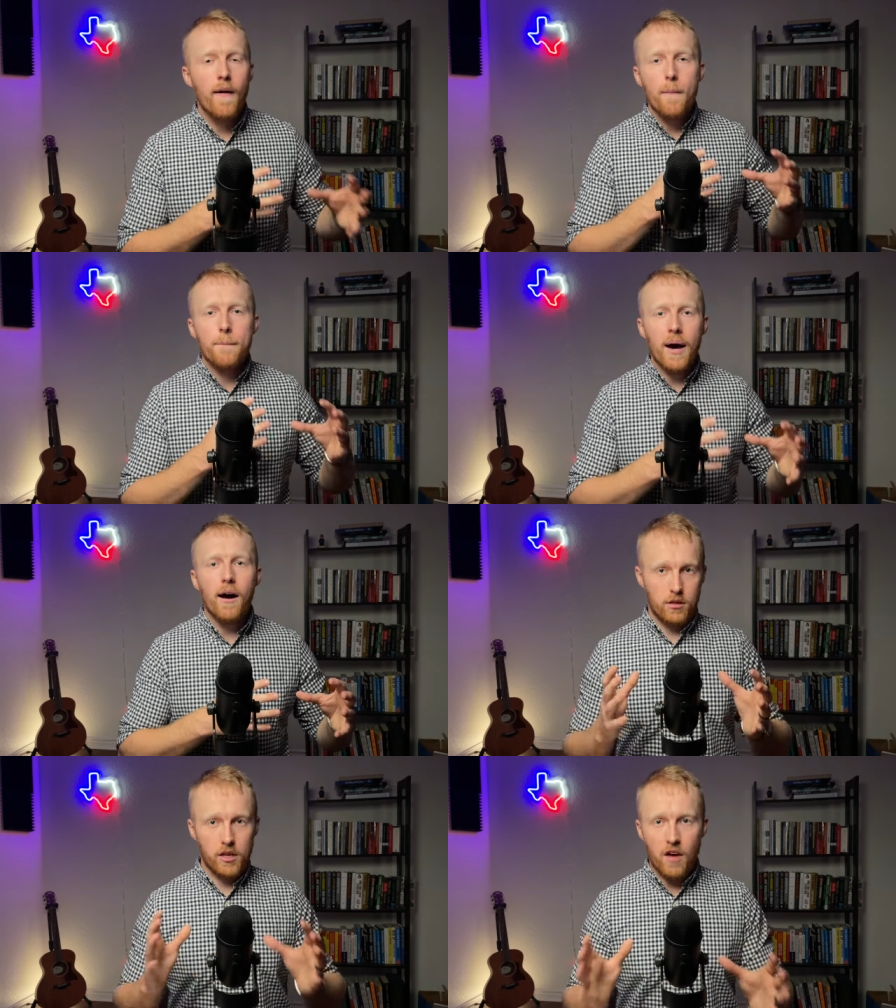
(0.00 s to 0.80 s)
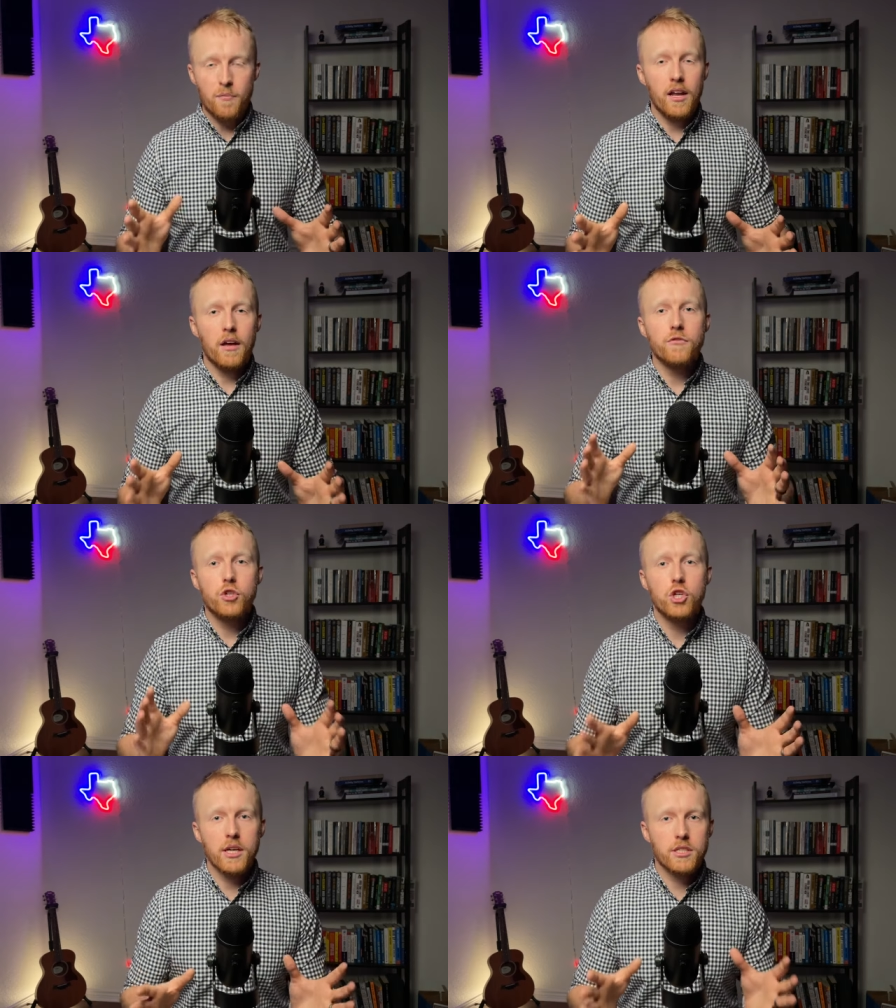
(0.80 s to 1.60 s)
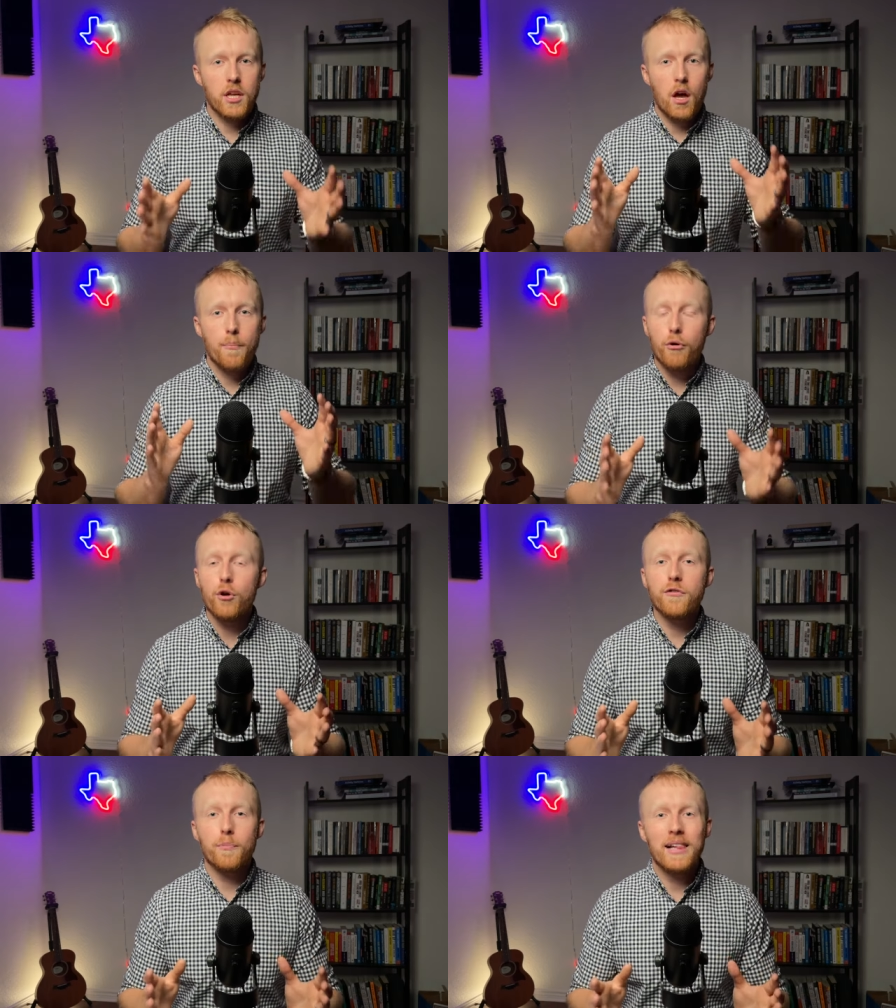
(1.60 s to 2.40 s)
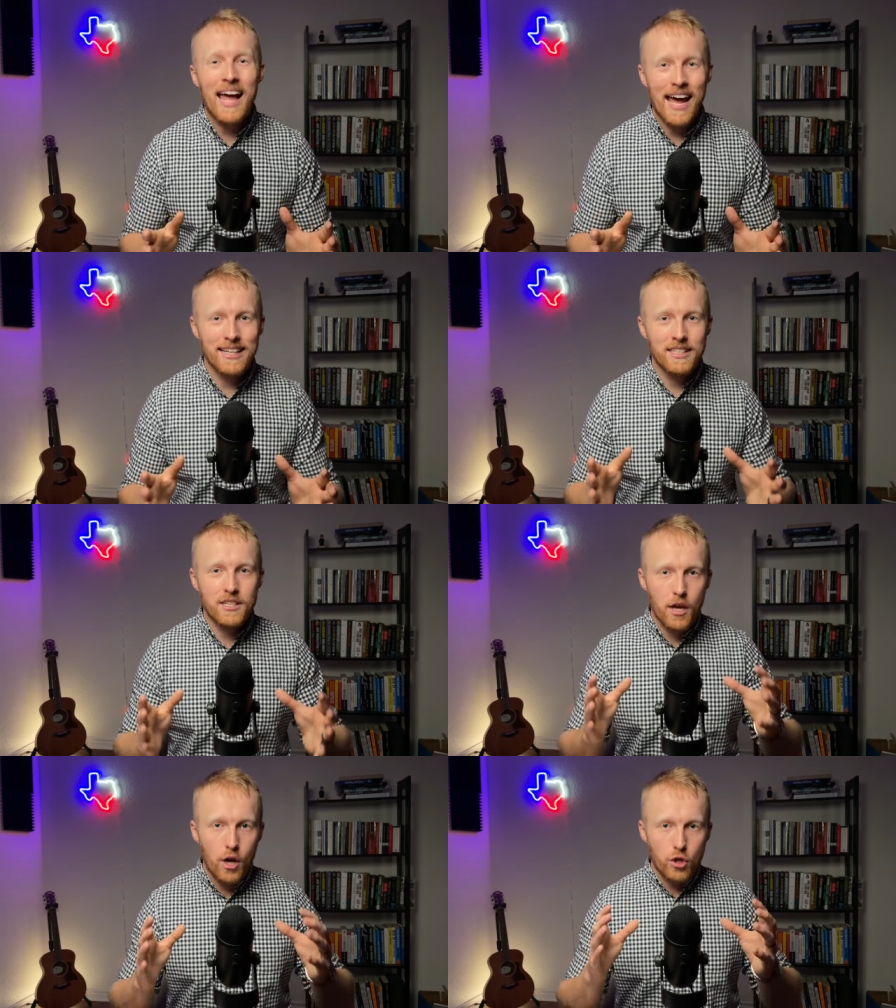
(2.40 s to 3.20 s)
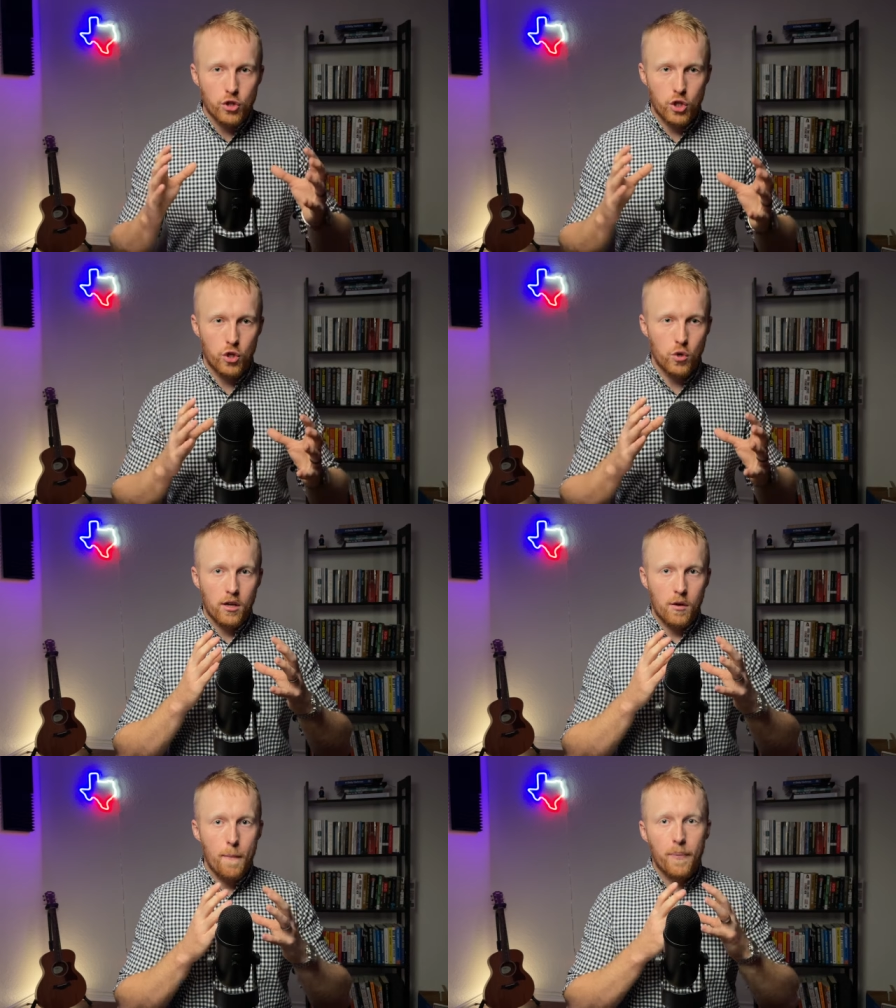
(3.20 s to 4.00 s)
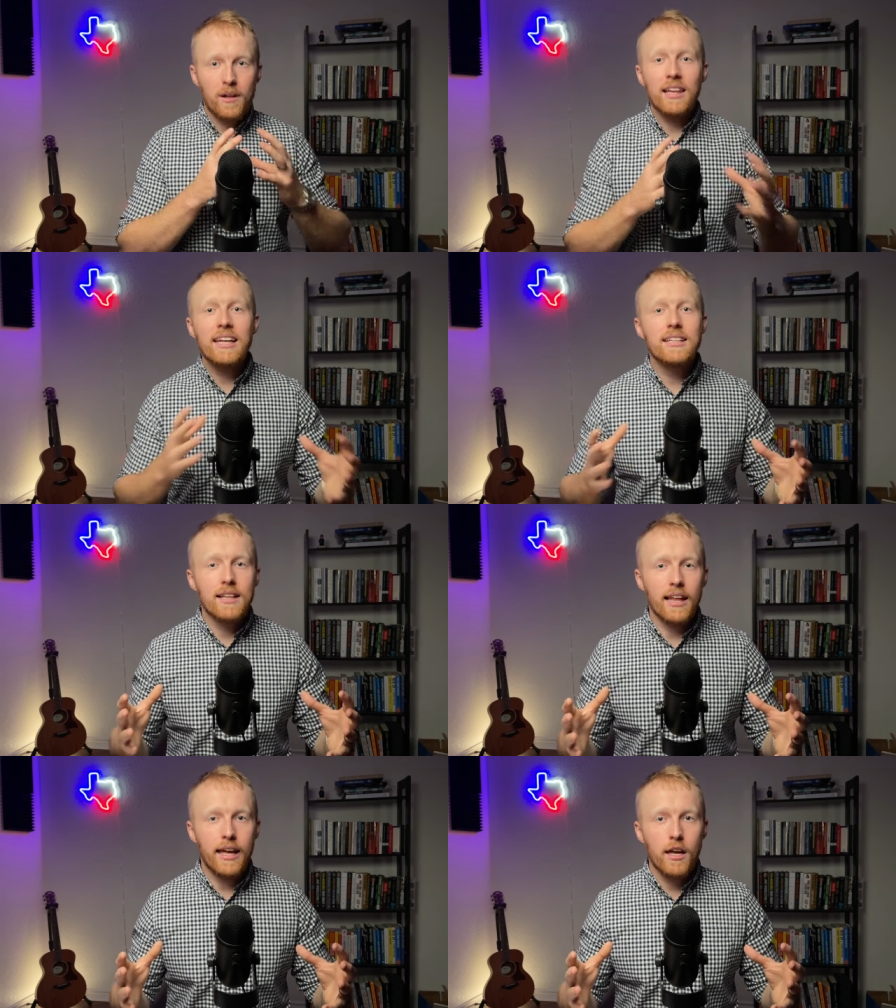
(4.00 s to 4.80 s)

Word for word: but the government have just approved plans to completely